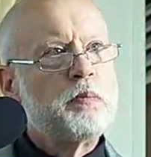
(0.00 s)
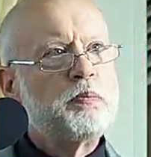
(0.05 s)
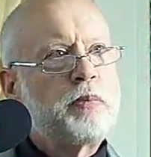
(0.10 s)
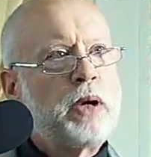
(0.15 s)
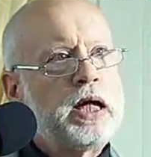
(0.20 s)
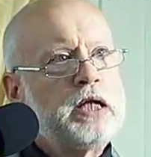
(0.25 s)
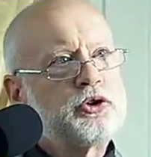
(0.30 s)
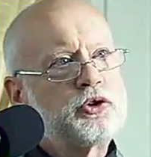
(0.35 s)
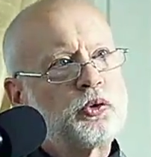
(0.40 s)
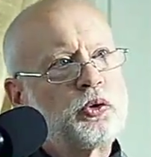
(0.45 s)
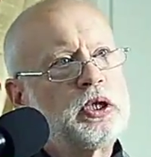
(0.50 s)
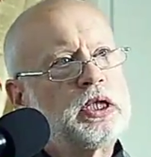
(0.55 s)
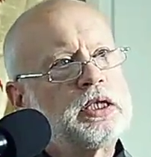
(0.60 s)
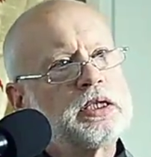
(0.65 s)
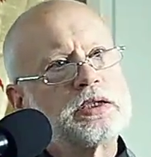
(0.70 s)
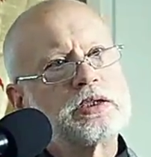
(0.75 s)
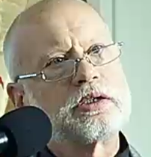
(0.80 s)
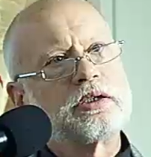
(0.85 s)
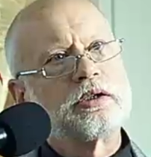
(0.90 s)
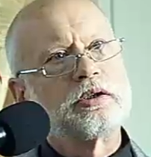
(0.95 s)

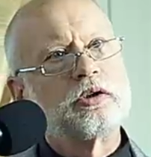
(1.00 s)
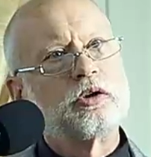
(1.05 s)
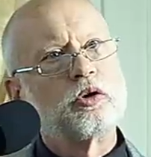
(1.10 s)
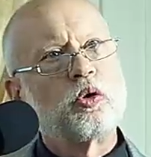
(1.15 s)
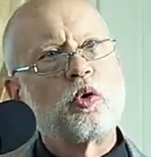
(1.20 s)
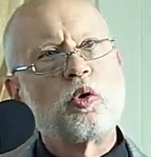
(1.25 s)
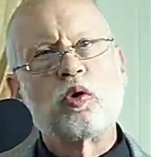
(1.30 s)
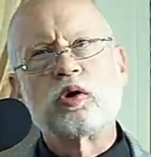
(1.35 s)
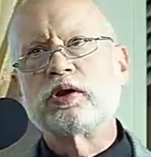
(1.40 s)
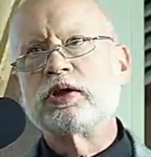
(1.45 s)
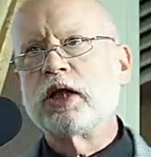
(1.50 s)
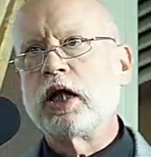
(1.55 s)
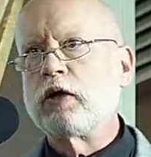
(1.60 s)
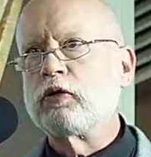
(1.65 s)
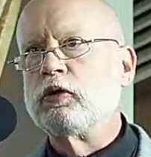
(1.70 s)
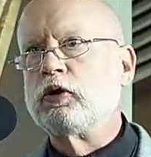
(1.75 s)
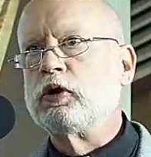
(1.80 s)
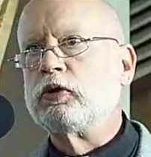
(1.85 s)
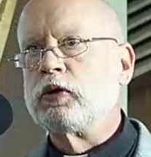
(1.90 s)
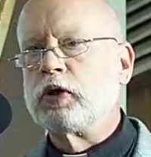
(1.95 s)
patriot or
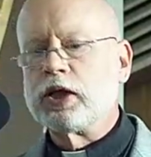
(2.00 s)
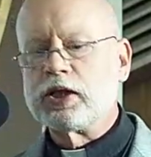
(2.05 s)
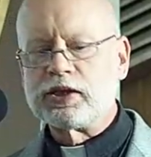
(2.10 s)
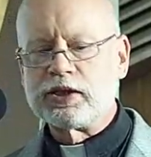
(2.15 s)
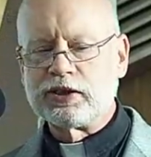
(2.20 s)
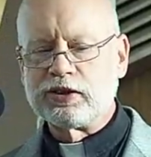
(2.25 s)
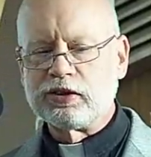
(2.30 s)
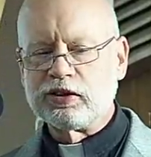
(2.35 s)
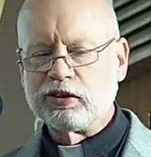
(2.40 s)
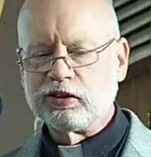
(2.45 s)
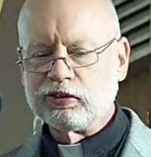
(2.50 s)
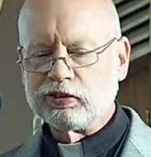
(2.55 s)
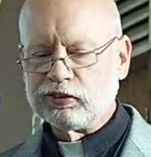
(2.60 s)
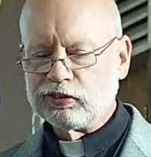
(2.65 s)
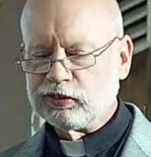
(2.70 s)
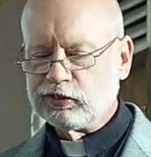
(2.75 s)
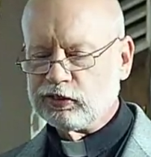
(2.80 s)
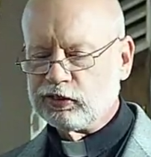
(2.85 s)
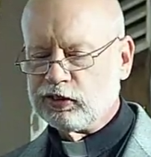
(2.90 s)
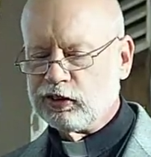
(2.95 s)
terrorist,
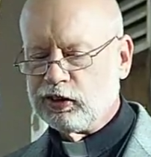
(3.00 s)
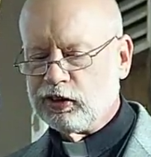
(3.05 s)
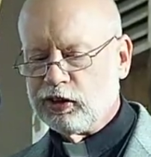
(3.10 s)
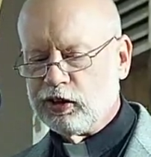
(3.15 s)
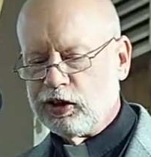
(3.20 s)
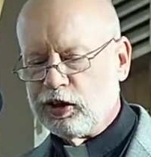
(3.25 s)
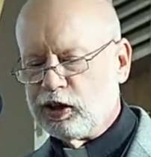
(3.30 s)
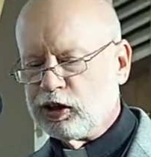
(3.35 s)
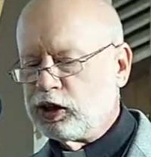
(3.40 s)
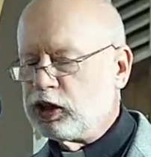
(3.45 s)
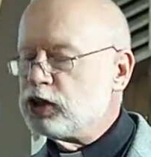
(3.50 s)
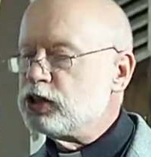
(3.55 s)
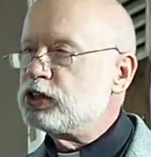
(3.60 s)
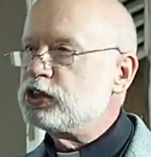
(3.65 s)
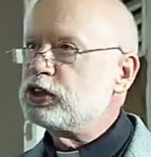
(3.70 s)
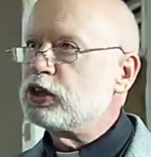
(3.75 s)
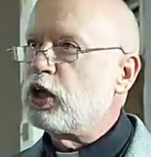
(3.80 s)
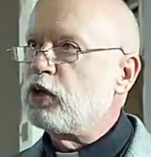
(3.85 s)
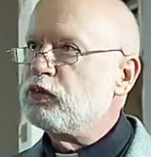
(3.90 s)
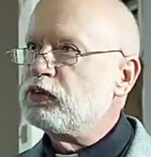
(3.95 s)

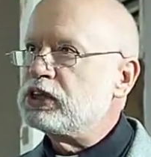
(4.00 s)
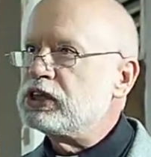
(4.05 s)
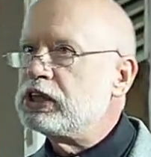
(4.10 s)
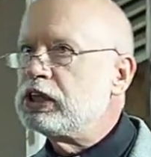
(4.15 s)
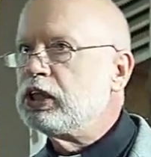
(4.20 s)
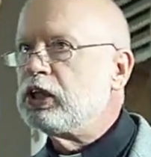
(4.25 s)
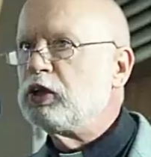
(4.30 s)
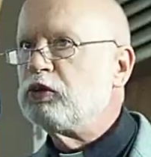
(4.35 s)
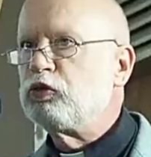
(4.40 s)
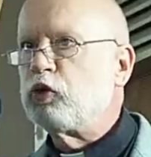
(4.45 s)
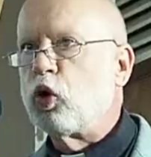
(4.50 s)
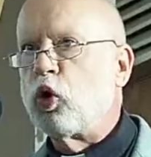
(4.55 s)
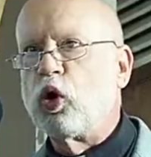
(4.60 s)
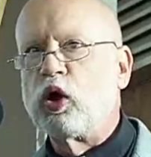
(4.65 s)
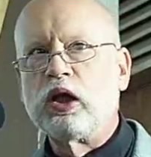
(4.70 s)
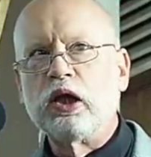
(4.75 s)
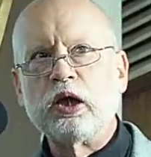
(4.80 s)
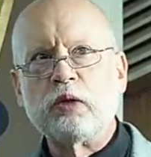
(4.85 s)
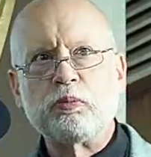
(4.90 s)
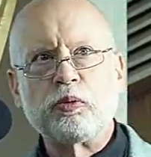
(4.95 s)
conservative or
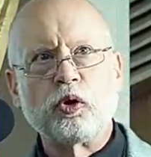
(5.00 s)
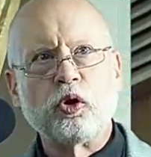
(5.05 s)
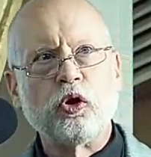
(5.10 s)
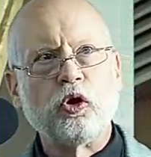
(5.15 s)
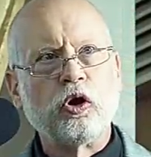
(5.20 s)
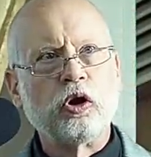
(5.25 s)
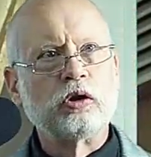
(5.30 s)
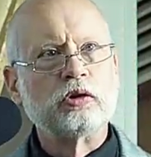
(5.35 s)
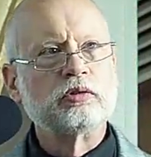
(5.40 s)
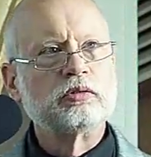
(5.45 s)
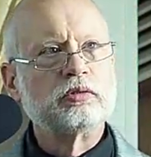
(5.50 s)
liberal,